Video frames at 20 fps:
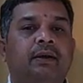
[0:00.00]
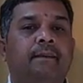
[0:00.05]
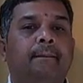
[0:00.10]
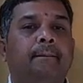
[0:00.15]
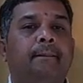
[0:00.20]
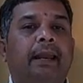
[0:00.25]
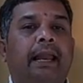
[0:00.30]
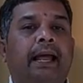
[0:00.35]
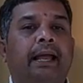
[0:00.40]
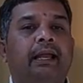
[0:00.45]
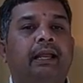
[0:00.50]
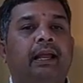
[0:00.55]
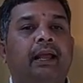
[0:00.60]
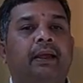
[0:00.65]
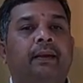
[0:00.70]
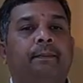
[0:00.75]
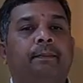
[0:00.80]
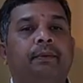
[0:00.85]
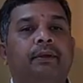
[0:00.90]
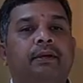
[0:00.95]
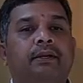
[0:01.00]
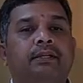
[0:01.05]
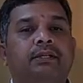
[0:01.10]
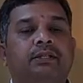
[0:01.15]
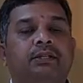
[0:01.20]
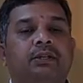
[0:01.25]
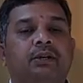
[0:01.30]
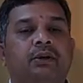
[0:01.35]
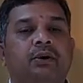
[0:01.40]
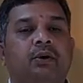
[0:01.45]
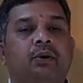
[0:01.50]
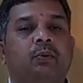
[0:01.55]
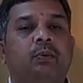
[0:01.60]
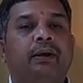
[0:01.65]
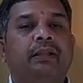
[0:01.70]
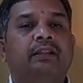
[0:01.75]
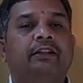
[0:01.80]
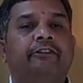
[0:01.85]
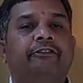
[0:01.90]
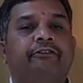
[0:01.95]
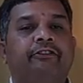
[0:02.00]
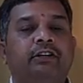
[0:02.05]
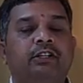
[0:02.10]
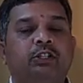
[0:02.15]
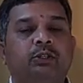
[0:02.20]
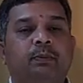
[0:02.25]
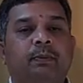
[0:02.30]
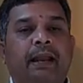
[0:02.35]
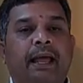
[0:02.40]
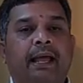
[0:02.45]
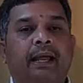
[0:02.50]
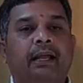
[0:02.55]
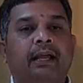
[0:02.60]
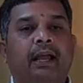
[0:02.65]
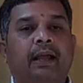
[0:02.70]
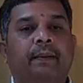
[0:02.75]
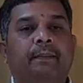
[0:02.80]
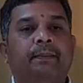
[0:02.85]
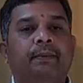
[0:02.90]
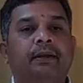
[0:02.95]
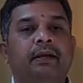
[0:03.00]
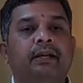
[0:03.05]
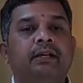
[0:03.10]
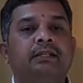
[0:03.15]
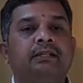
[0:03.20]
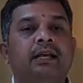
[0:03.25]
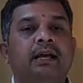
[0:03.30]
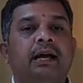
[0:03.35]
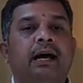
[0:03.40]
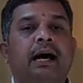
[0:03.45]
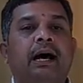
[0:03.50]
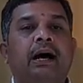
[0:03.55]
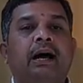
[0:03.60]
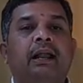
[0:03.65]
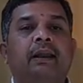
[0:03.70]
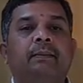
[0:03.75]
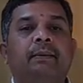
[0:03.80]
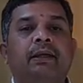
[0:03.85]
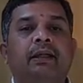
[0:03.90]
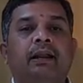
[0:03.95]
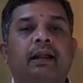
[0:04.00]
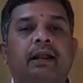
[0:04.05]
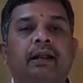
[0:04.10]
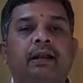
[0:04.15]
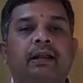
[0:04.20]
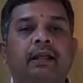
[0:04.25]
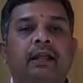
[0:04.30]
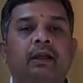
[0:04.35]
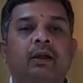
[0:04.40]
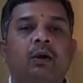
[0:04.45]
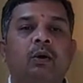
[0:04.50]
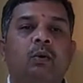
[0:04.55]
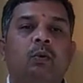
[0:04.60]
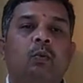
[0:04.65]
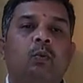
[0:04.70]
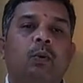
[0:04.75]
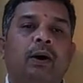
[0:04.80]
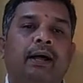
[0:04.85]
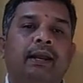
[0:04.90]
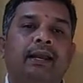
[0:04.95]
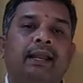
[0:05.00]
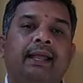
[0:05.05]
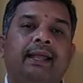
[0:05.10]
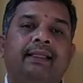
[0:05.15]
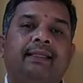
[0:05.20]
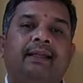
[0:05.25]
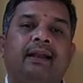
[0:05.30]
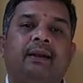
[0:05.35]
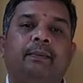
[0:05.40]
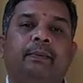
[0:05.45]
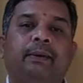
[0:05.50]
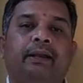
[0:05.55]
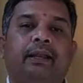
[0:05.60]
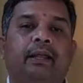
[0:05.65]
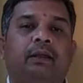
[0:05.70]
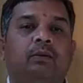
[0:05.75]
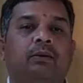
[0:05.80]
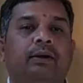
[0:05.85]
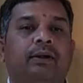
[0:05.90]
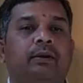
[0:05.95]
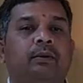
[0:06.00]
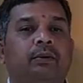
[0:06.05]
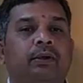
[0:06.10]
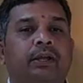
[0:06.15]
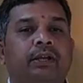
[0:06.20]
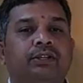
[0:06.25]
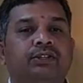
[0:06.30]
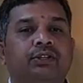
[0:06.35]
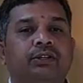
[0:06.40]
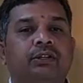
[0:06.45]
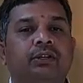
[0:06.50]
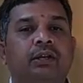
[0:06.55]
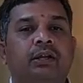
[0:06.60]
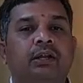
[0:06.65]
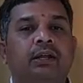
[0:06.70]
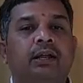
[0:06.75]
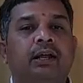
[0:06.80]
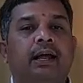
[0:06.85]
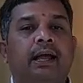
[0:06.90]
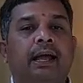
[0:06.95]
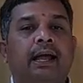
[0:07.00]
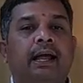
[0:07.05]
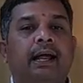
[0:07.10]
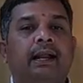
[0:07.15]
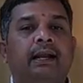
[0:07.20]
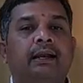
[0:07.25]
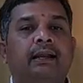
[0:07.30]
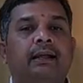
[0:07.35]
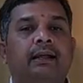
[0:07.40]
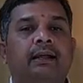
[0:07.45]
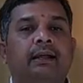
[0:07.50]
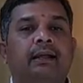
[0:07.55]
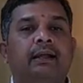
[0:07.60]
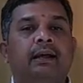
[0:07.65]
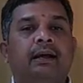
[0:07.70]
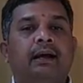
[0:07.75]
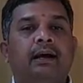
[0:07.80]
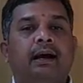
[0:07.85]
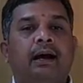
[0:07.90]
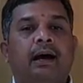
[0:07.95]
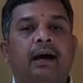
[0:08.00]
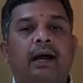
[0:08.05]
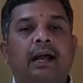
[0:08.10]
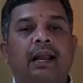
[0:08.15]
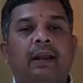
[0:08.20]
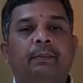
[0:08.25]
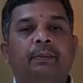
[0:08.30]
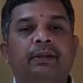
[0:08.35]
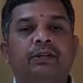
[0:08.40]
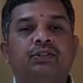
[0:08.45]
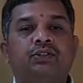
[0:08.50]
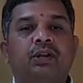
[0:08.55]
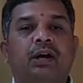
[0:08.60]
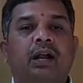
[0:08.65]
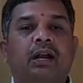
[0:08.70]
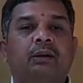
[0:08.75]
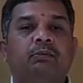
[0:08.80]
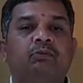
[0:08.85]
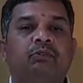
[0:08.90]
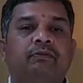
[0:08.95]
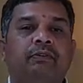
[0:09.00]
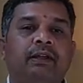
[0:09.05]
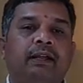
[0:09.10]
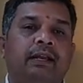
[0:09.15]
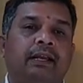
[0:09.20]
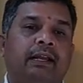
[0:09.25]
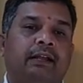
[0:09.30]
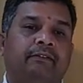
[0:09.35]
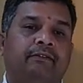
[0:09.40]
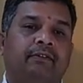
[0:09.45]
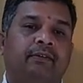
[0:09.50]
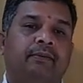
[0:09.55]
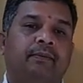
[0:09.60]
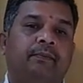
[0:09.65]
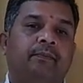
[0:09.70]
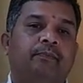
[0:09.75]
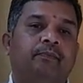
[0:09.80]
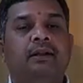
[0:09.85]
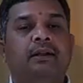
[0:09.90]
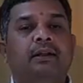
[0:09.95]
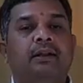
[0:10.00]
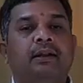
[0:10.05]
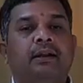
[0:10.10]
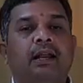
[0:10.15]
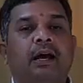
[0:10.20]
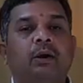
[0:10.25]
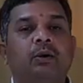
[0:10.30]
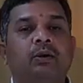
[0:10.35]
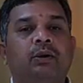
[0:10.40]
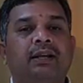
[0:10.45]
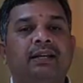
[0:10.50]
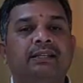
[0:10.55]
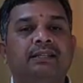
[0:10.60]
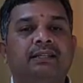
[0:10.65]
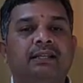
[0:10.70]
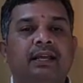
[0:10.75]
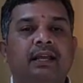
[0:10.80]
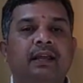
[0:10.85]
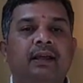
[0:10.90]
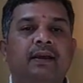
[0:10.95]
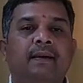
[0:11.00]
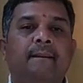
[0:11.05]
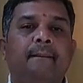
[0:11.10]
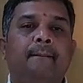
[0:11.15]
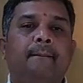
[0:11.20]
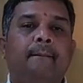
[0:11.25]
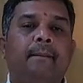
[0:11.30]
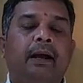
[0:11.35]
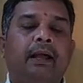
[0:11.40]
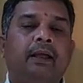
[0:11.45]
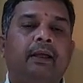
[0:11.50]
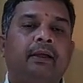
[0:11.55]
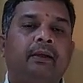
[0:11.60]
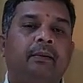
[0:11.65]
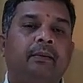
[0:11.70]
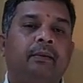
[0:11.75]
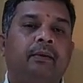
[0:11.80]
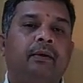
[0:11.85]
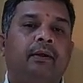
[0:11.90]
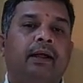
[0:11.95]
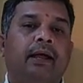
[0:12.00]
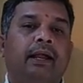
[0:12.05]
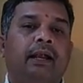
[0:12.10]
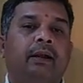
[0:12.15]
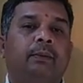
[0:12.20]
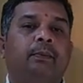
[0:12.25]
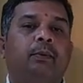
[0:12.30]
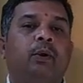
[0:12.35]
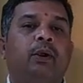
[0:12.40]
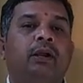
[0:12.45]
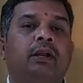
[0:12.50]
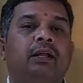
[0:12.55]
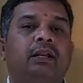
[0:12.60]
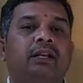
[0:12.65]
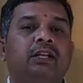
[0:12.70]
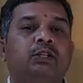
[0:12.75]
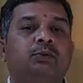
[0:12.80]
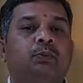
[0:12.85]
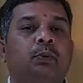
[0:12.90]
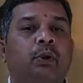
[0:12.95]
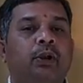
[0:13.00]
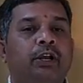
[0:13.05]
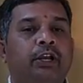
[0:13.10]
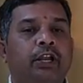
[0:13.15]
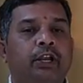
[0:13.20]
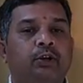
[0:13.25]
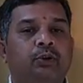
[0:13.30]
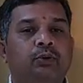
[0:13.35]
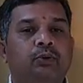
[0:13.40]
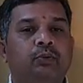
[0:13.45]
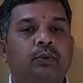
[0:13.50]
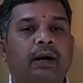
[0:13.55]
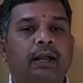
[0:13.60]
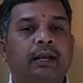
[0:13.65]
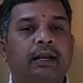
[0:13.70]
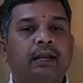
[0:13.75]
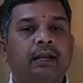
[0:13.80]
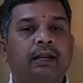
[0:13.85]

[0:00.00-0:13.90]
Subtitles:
blank appears. When the first blank appears, I'll be writing 1 in that particular location and I'll be start moving left. Now you can see my head pointer is pointing to 1